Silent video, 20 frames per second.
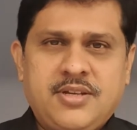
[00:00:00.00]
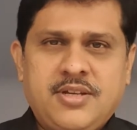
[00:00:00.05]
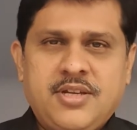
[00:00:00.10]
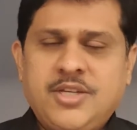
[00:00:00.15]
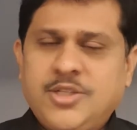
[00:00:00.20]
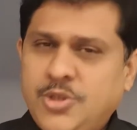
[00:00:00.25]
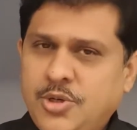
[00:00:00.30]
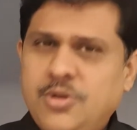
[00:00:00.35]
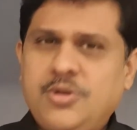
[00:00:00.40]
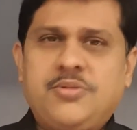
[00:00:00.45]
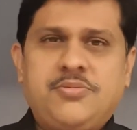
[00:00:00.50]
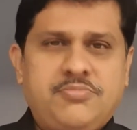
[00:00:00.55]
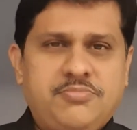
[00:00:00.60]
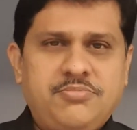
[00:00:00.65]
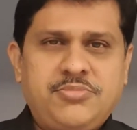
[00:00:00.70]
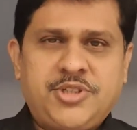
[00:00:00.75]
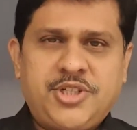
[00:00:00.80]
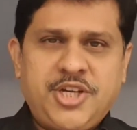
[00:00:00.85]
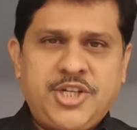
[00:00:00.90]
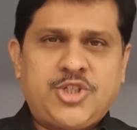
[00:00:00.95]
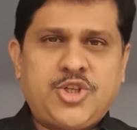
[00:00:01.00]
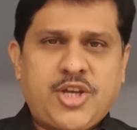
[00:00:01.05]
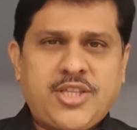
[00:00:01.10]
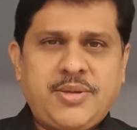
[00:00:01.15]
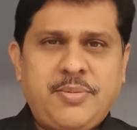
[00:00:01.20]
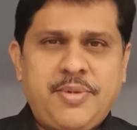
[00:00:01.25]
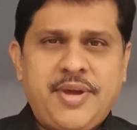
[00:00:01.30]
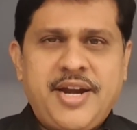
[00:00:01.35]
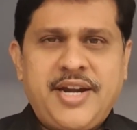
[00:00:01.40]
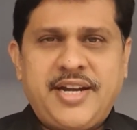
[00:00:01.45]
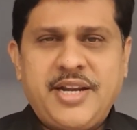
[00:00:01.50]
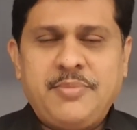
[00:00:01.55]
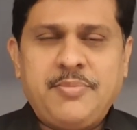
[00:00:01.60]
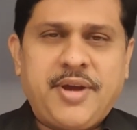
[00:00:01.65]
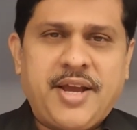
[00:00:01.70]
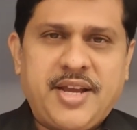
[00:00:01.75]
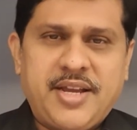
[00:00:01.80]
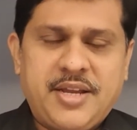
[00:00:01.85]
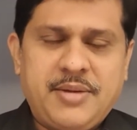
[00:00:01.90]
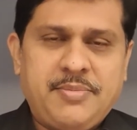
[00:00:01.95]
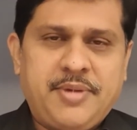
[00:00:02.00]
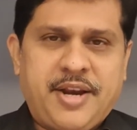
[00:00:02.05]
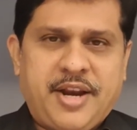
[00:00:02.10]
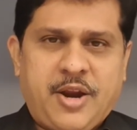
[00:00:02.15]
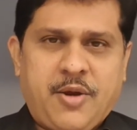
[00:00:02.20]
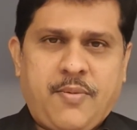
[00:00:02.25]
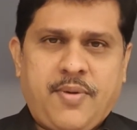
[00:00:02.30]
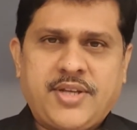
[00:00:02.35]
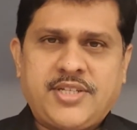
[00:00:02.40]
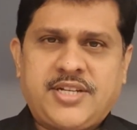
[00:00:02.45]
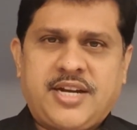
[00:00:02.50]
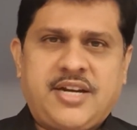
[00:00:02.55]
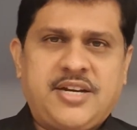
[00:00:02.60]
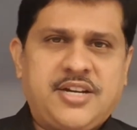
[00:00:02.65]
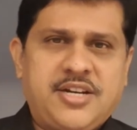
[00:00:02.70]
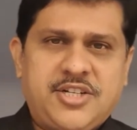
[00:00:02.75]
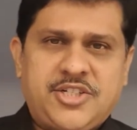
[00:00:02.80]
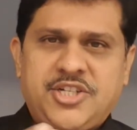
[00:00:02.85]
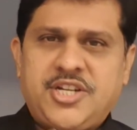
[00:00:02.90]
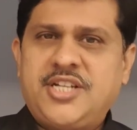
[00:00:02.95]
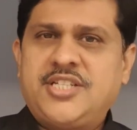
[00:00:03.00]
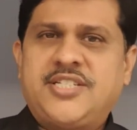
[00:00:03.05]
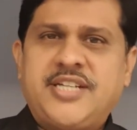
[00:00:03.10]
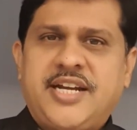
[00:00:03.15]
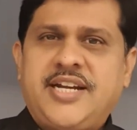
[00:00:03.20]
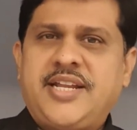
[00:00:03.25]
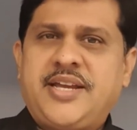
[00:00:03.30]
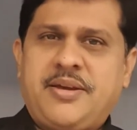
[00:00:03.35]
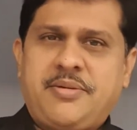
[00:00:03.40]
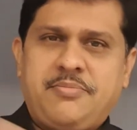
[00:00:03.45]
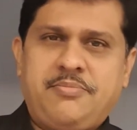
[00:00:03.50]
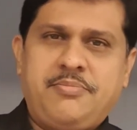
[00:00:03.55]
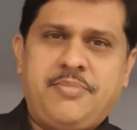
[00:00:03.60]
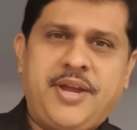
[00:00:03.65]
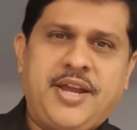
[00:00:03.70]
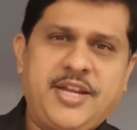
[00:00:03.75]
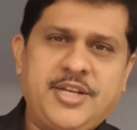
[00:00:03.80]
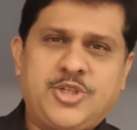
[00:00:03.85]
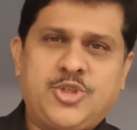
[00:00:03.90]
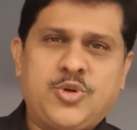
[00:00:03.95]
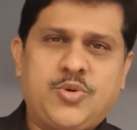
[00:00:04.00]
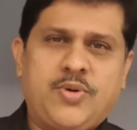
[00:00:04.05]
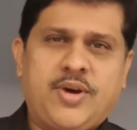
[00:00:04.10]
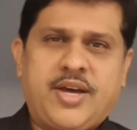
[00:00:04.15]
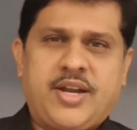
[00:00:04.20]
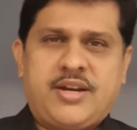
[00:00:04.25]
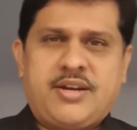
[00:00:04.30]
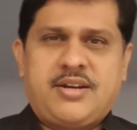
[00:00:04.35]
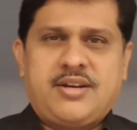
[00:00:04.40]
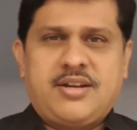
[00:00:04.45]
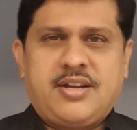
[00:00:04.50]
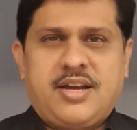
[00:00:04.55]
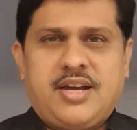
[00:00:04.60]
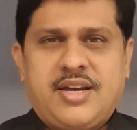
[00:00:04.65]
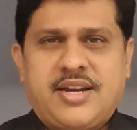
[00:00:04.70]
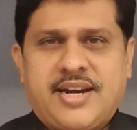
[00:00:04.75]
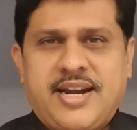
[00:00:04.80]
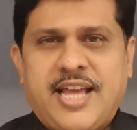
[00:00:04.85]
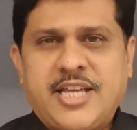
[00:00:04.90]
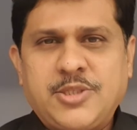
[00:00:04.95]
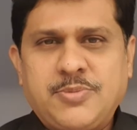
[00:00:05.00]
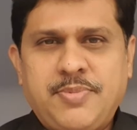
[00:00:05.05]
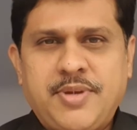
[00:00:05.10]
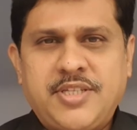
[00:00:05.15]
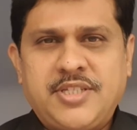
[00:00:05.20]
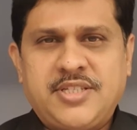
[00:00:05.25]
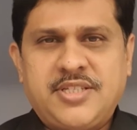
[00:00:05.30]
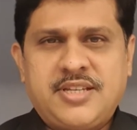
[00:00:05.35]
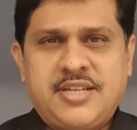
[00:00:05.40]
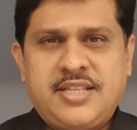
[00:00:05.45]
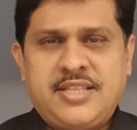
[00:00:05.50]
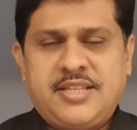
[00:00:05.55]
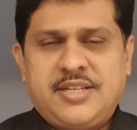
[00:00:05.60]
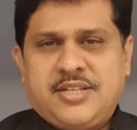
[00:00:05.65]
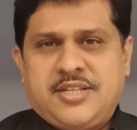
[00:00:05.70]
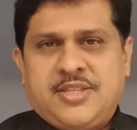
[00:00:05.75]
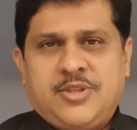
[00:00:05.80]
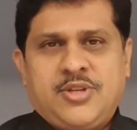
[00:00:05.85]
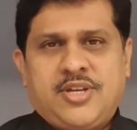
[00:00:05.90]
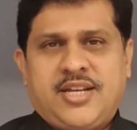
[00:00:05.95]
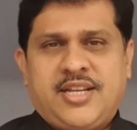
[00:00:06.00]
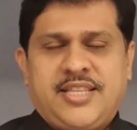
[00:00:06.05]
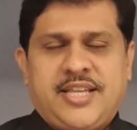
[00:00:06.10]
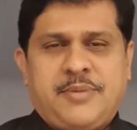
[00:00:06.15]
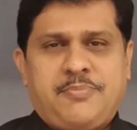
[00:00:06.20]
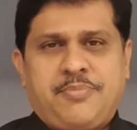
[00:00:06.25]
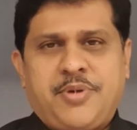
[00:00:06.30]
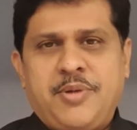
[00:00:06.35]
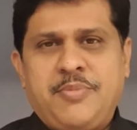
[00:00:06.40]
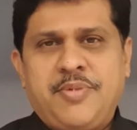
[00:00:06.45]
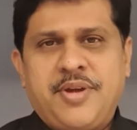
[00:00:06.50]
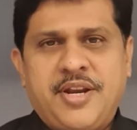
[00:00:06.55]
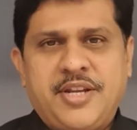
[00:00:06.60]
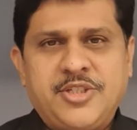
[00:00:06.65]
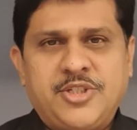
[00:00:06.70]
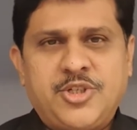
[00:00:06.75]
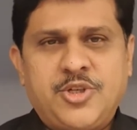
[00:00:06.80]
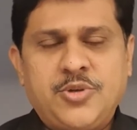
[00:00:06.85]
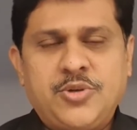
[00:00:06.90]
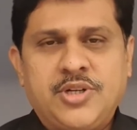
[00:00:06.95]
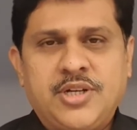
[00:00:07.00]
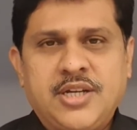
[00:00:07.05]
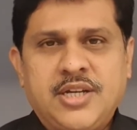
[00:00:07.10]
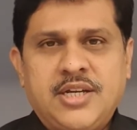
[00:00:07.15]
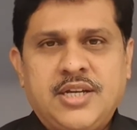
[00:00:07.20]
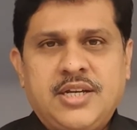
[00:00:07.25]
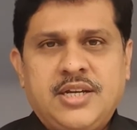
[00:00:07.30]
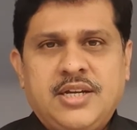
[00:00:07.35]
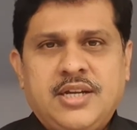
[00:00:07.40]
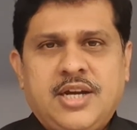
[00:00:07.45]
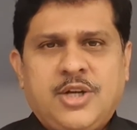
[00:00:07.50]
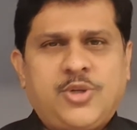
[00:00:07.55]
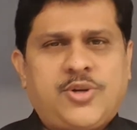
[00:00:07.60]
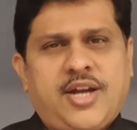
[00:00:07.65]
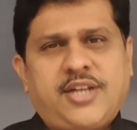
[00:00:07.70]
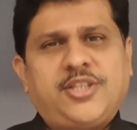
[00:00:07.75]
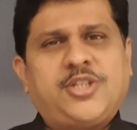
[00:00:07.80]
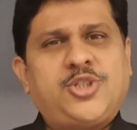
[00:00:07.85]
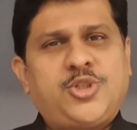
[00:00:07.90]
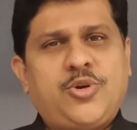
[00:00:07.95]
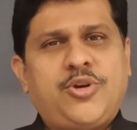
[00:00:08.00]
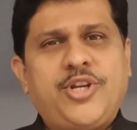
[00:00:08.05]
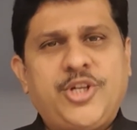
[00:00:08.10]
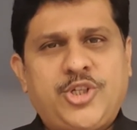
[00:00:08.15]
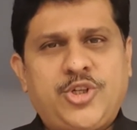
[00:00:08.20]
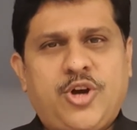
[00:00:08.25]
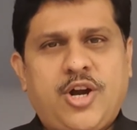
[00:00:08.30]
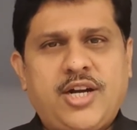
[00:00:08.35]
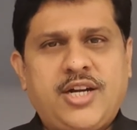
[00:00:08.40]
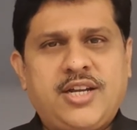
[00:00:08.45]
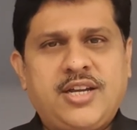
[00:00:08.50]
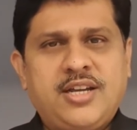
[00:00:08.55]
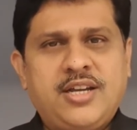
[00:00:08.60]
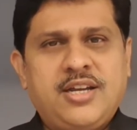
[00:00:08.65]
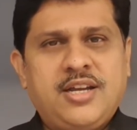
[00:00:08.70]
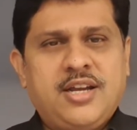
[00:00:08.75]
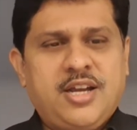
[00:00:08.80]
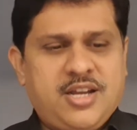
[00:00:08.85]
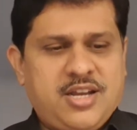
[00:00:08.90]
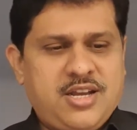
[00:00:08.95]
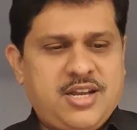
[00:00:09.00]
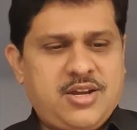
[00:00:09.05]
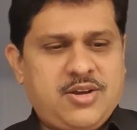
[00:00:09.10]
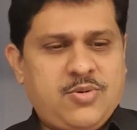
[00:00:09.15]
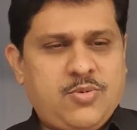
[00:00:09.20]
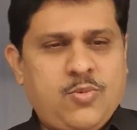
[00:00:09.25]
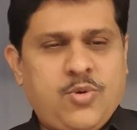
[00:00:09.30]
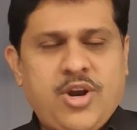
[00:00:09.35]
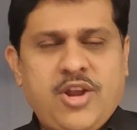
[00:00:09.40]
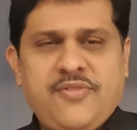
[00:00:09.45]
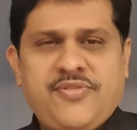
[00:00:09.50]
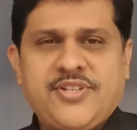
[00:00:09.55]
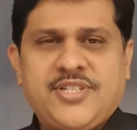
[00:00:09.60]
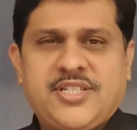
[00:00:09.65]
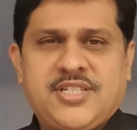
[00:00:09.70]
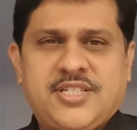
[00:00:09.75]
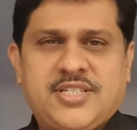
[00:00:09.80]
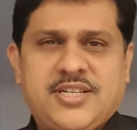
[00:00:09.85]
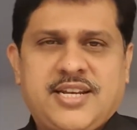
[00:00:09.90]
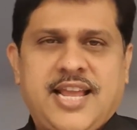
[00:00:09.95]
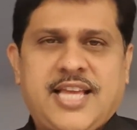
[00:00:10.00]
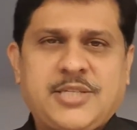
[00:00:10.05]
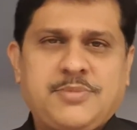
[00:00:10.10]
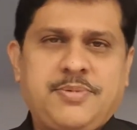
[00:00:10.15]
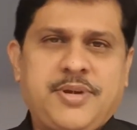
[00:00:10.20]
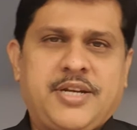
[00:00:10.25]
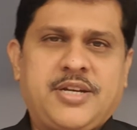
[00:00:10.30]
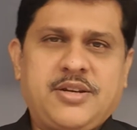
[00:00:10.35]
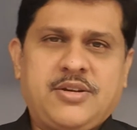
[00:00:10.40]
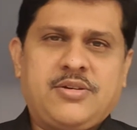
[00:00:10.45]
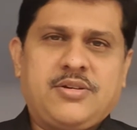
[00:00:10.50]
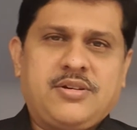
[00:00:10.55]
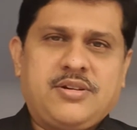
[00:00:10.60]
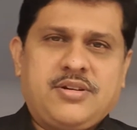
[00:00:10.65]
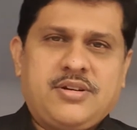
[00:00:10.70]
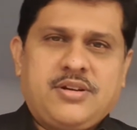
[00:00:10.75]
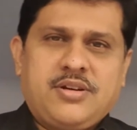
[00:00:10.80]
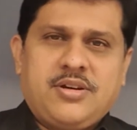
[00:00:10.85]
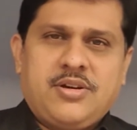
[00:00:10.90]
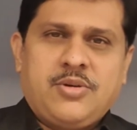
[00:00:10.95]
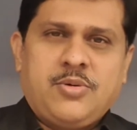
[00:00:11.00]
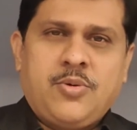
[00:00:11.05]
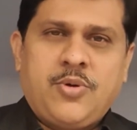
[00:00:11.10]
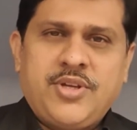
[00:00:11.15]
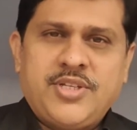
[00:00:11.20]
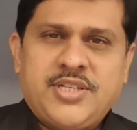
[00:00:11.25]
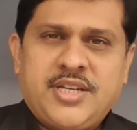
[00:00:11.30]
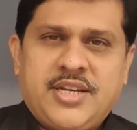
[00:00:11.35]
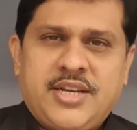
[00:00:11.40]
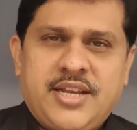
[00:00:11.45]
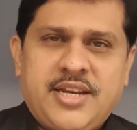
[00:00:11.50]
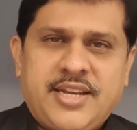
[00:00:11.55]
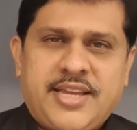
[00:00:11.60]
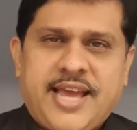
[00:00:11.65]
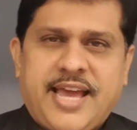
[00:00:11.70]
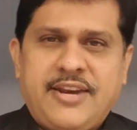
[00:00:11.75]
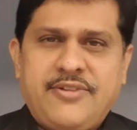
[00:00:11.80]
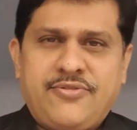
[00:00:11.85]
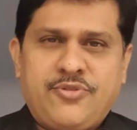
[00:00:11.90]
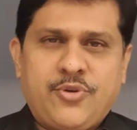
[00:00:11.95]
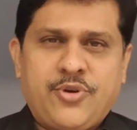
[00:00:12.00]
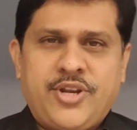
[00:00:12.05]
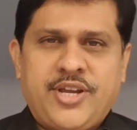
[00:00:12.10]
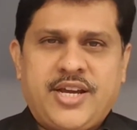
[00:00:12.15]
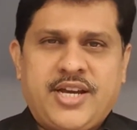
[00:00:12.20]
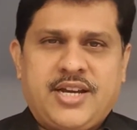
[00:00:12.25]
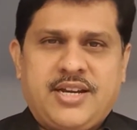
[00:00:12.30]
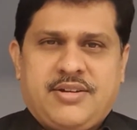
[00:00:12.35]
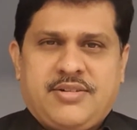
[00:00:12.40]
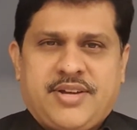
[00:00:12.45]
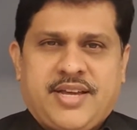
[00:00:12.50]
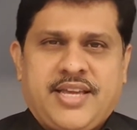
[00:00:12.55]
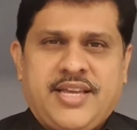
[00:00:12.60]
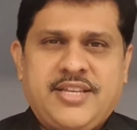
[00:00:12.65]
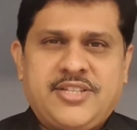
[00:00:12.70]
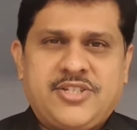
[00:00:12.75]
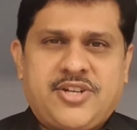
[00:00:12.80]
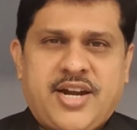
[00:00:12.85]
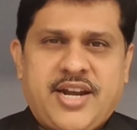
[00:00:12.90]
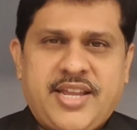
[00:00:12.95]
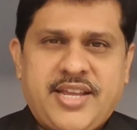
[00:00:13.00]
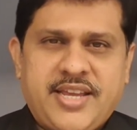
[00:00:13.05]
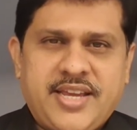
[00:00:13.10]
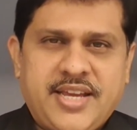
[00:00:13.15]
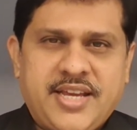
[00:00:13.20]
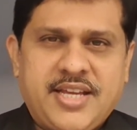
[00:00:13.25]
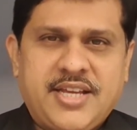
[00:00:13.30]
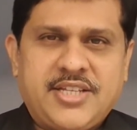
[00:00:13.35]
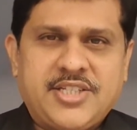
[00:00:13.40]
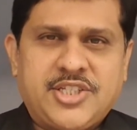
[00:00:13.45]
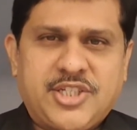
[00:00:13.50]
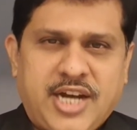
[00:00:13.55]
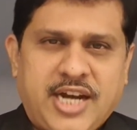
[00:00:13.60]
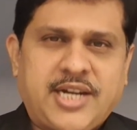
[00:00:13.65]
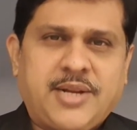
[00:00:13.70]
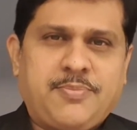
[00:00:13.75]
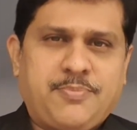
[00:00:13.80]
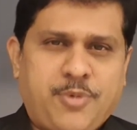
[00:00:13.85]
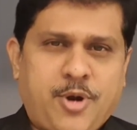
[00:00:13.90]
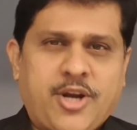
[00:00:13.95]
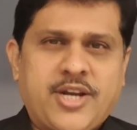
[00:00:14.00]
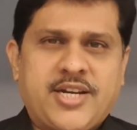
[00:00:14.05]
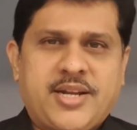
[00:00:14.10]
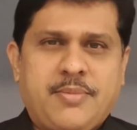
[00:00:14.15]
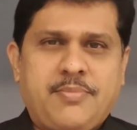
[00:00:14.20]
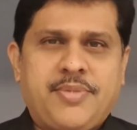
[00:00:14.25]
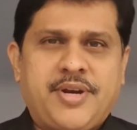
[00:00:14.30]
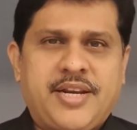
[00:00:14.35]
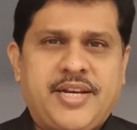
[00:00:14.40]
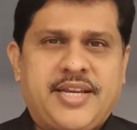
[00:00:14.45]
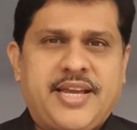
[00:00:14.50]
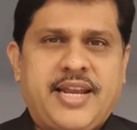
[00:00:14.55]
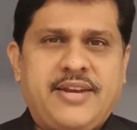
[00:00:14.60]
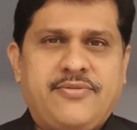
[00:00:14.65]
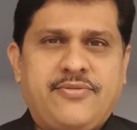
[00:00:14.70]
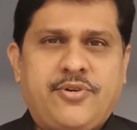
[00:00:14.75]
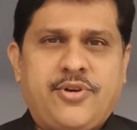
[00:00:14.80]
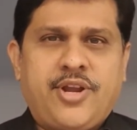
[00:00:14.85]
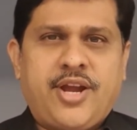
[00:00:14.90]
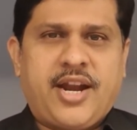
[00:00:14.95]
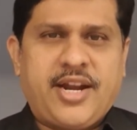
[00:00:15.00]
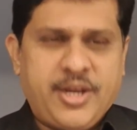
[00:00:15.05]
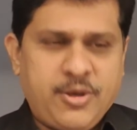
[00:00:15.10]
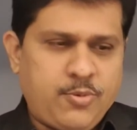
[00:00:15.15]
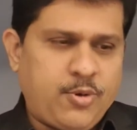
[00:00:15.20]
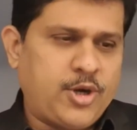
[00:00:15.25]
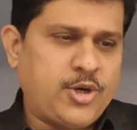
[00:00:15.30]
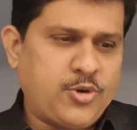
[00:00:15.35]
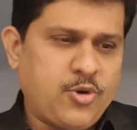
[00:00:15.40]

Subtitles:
So she saw the merit in my request, and she sent a mail to her classmates in that premier institute. To cut the story short, one of his classmates who is in California, okay, he's running a startup product company in California, and he want to